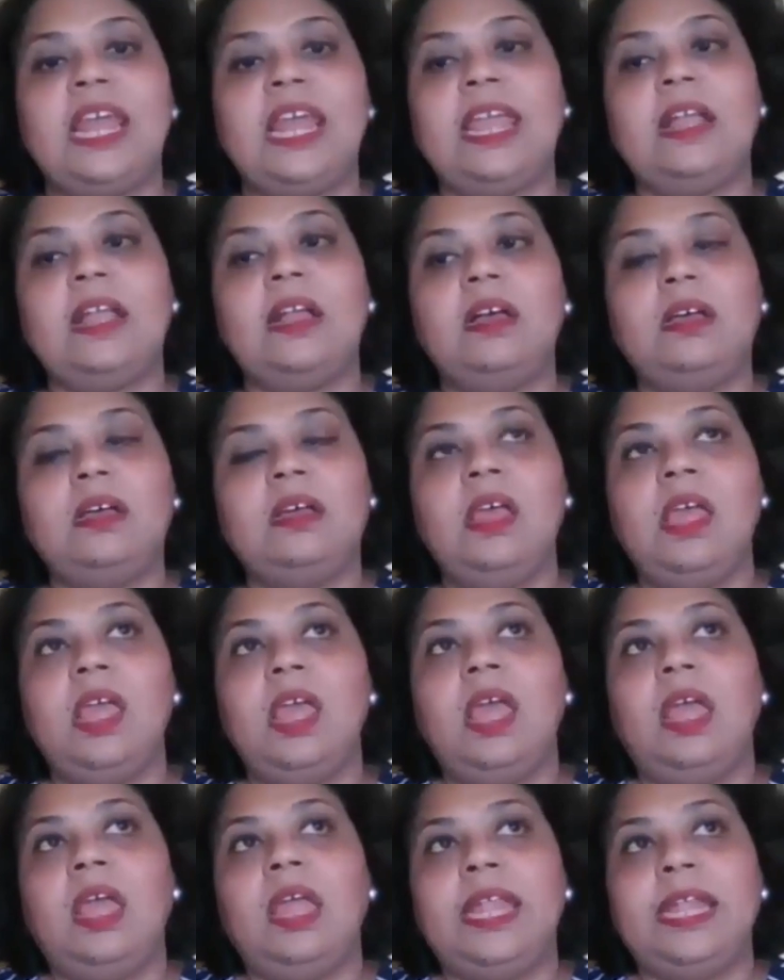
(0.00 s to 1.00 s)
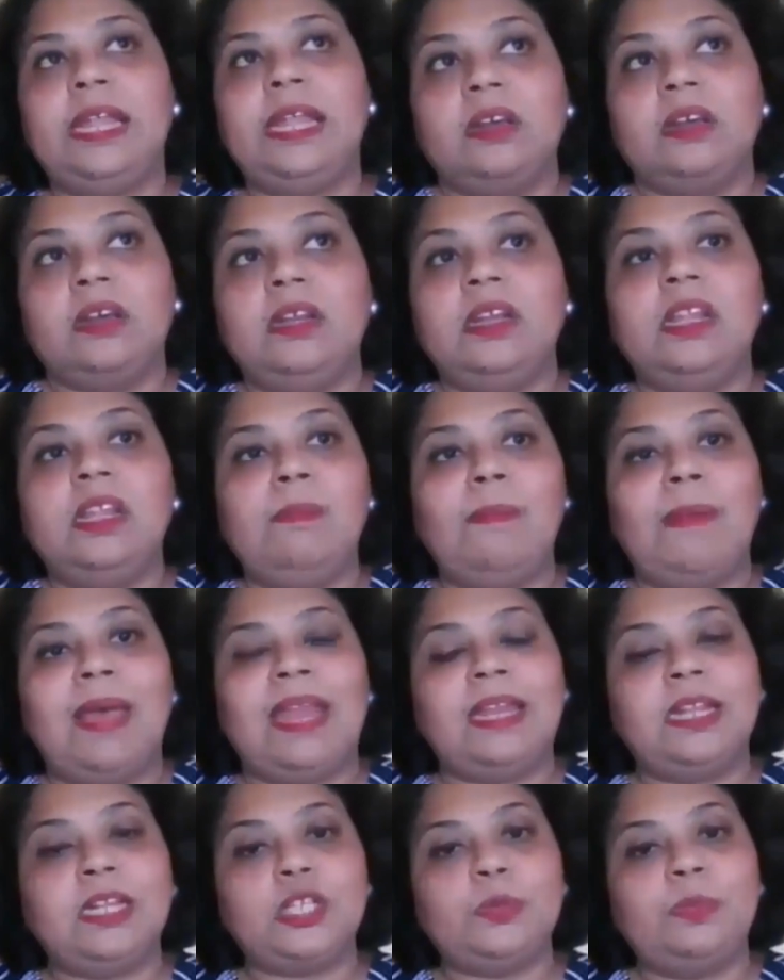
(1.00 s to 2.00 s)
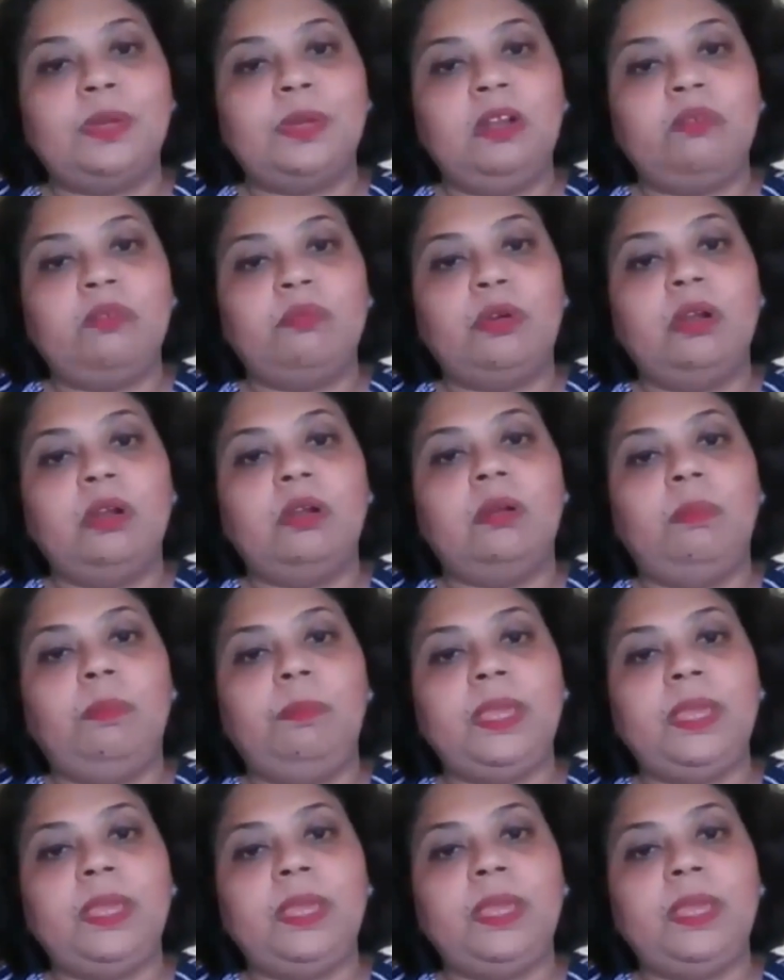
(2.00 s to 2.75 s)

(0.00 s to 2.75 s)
Like internal management would